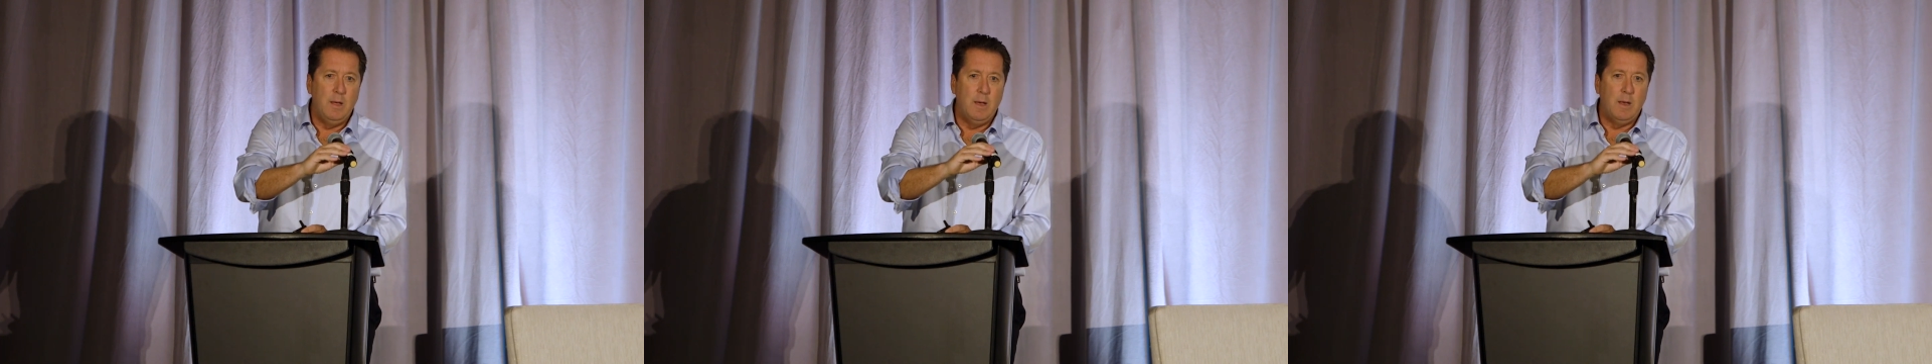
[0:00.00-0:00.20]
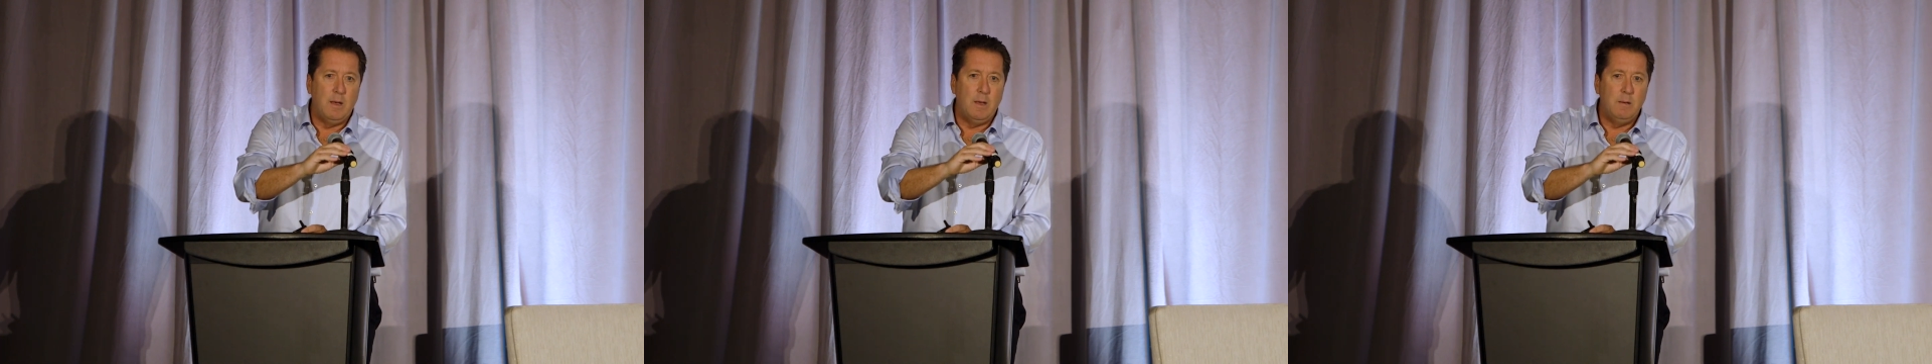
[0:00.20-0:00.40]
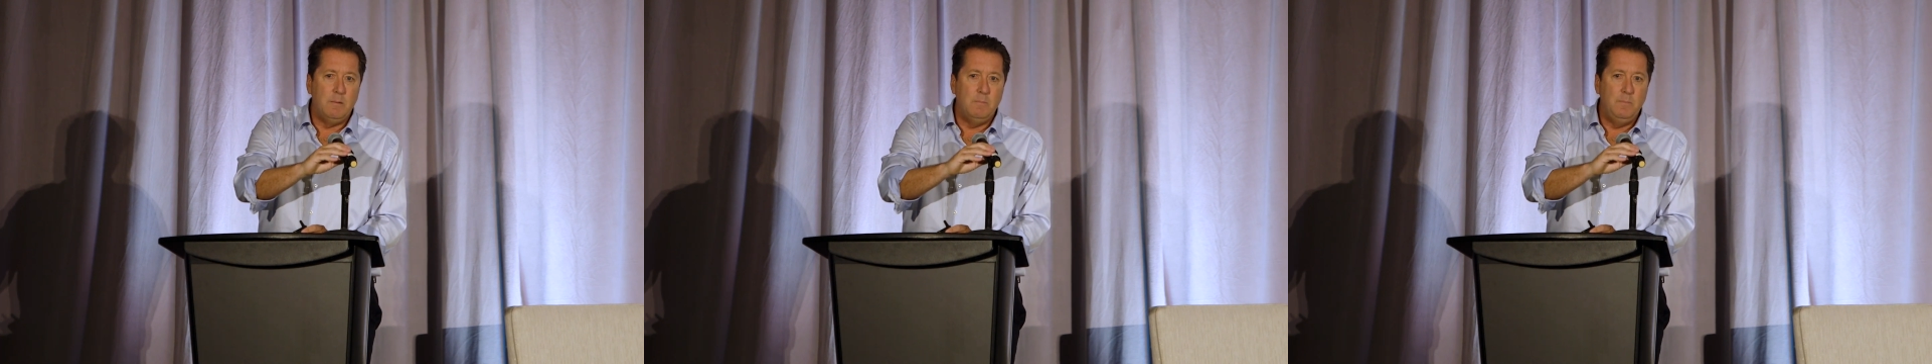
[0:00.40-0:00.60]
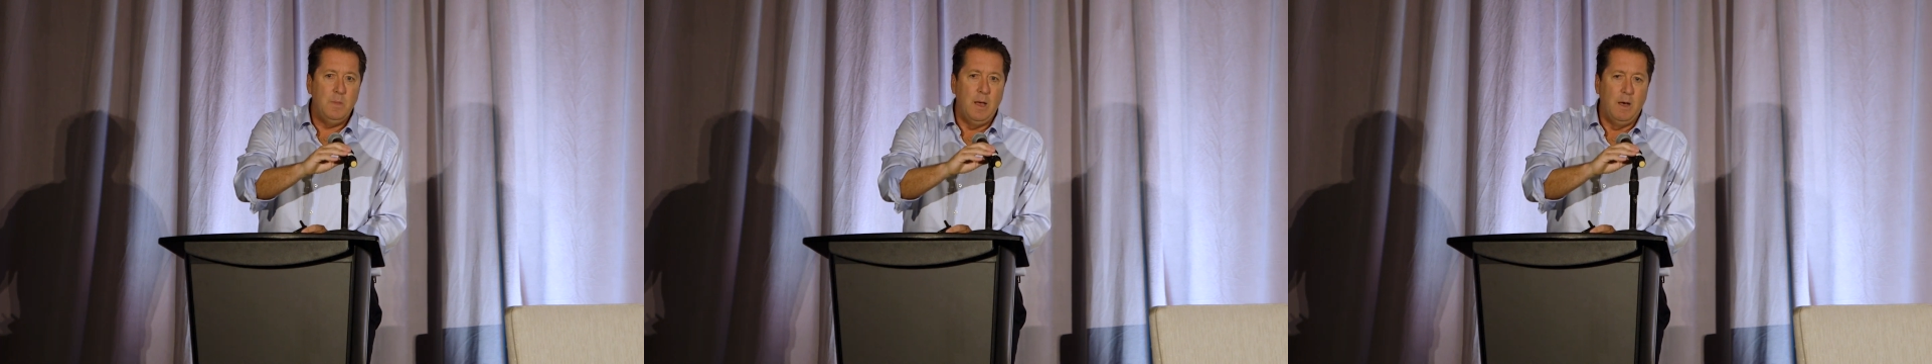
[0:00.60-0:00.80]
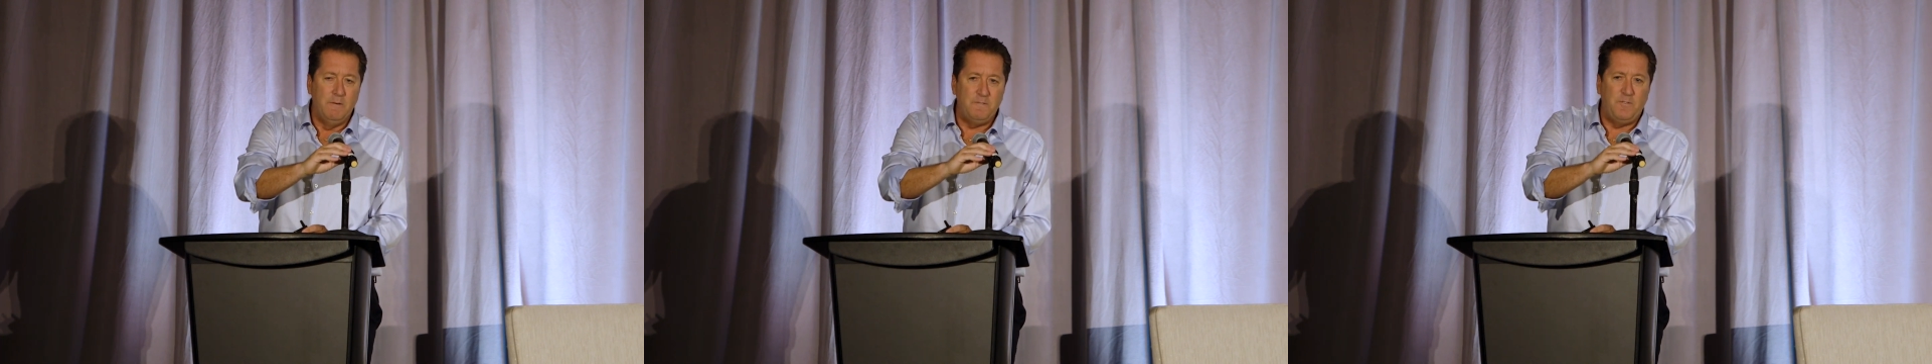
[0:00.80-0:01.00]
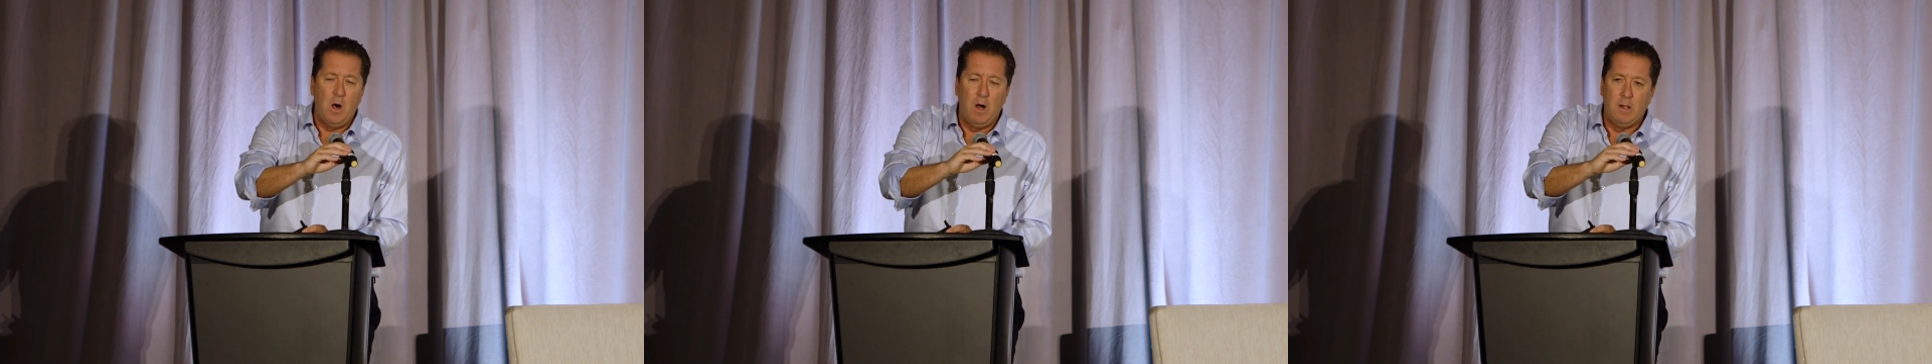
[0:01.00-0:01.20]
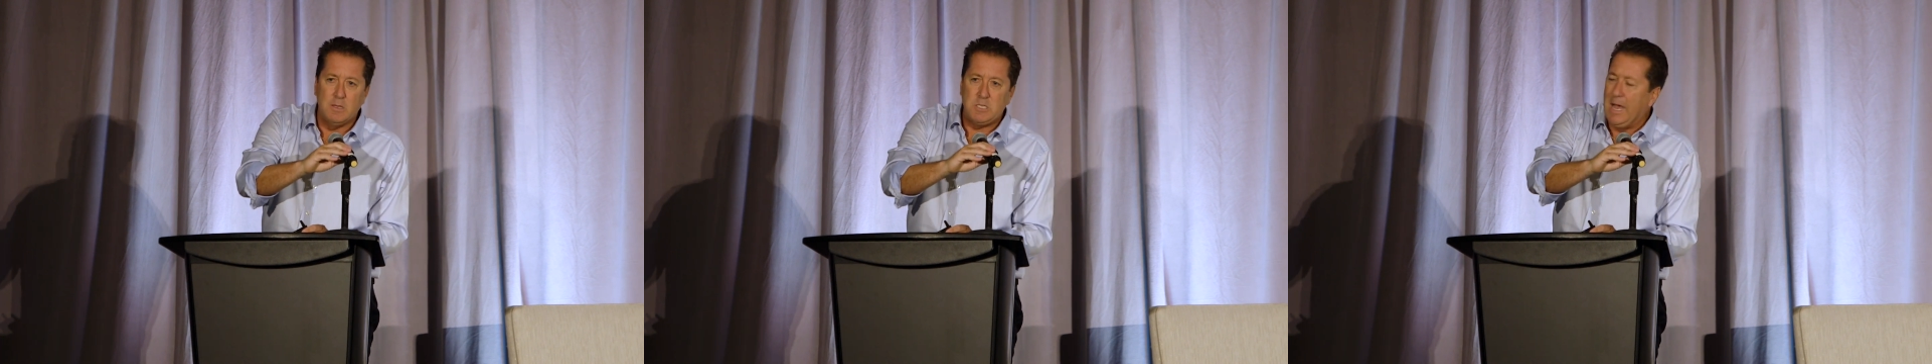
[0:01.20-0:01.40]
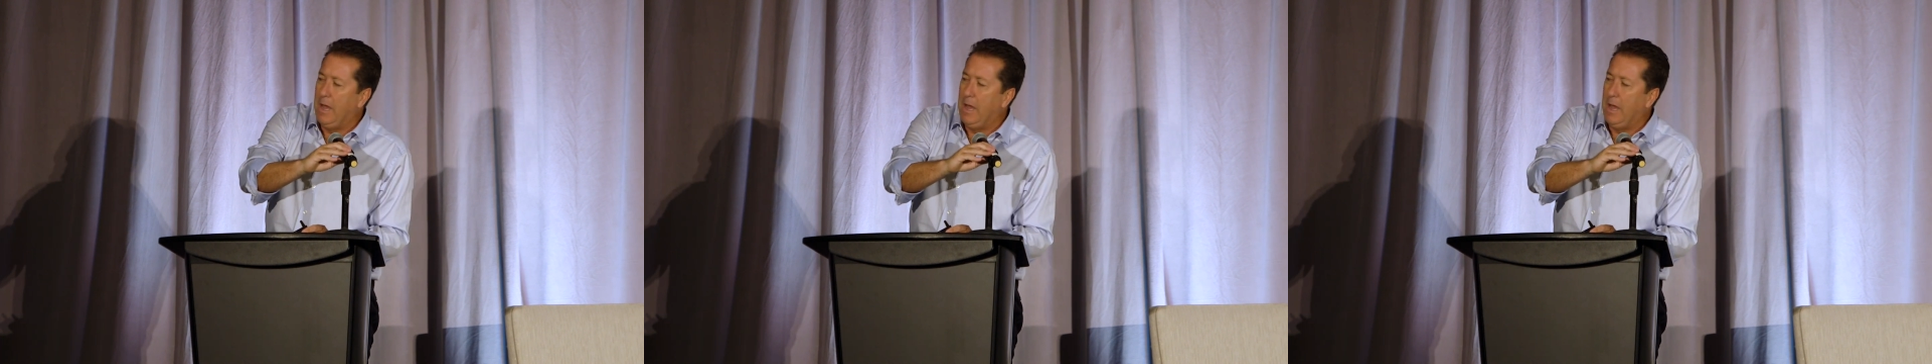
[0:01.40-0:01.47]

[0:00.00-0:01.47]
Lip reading: a false